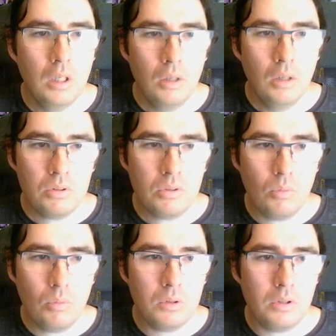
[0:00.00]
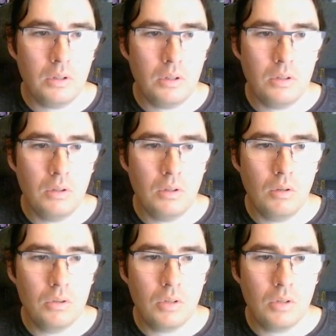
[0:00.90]
Also, one thing to note
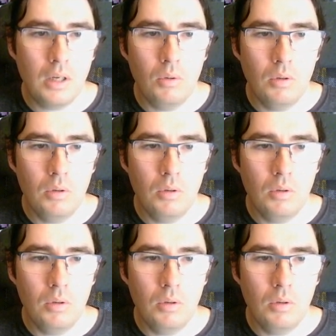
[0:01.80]
is how